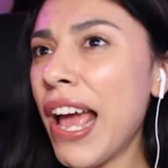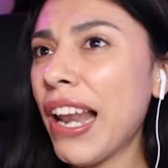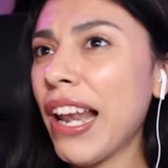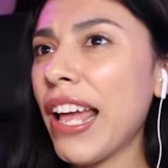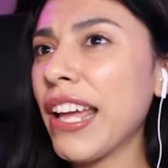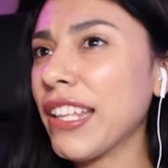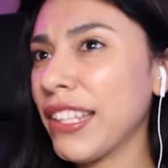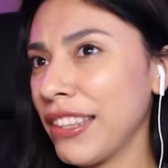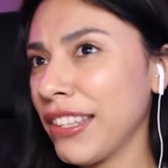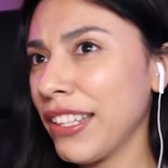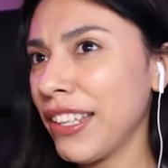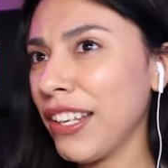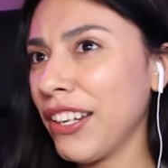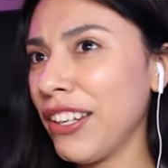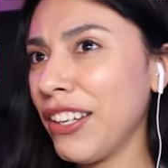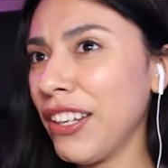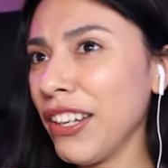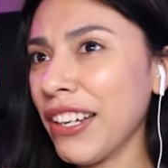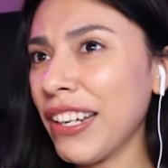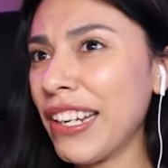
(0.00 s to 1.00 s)
Like,
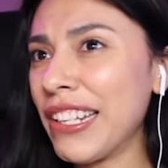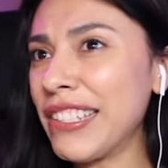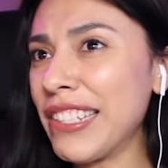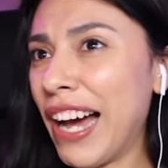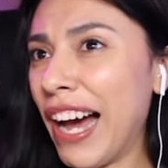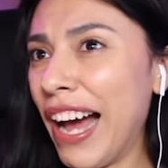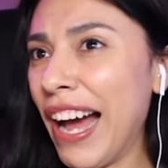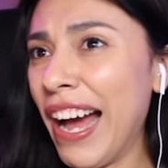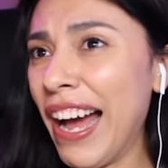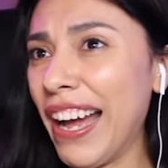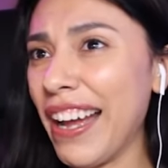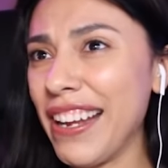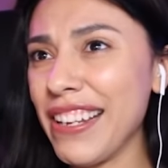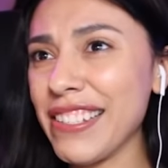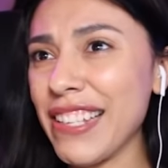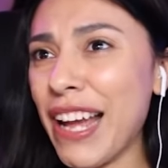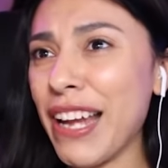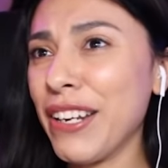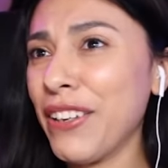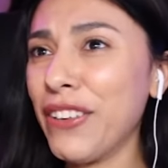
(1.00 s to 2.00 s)
look at its eyes.
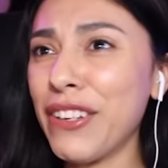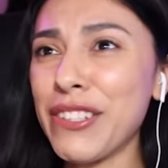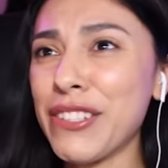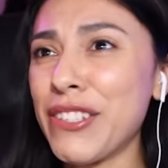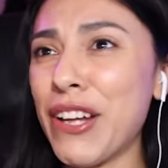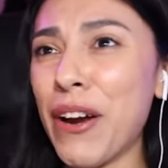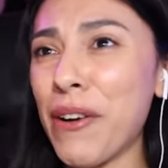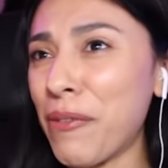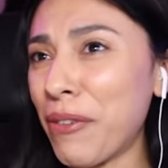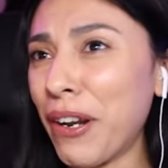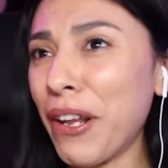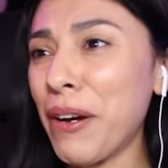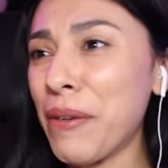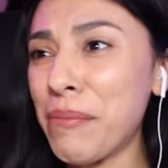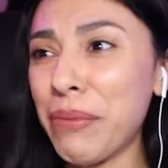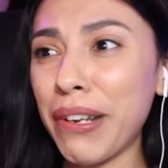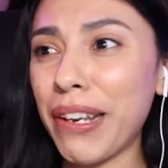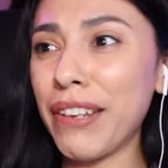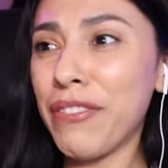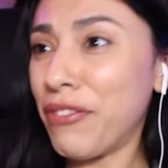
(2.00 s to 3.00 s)
I know it's not real,
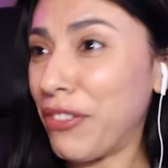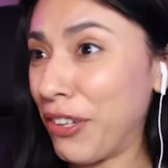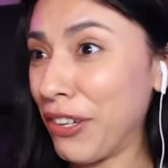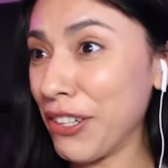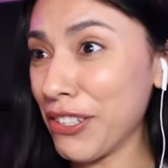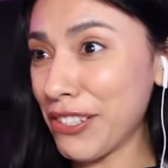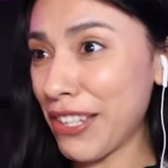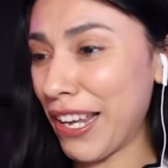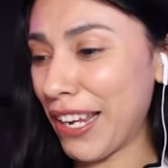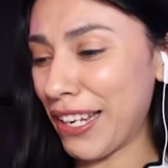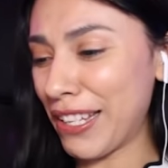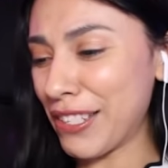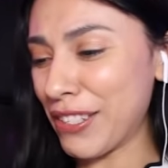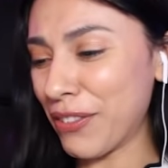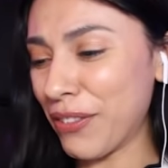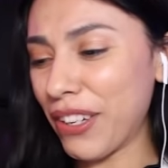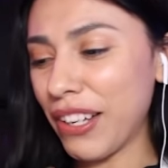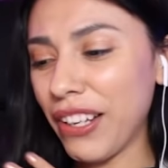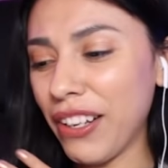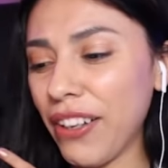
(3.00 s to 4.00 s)
but it feels like it's
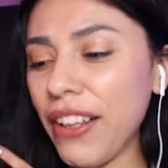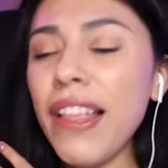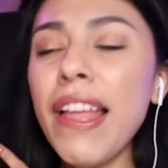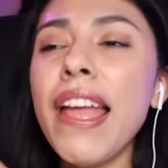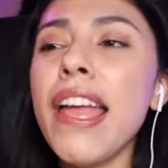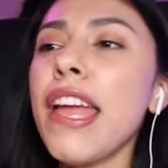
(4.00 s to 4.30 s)
real.